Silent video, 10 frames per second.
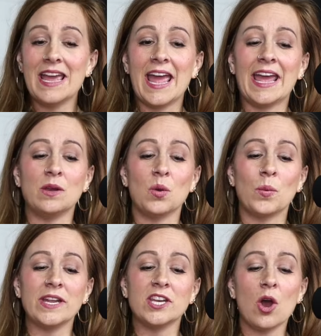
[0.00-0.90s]
And
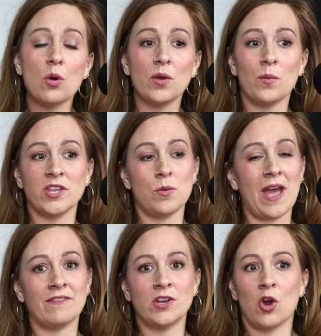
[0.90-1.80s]
we know that when you
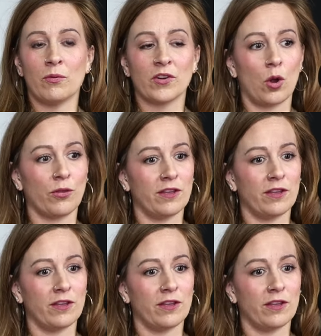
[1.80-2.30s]
have an overgrowth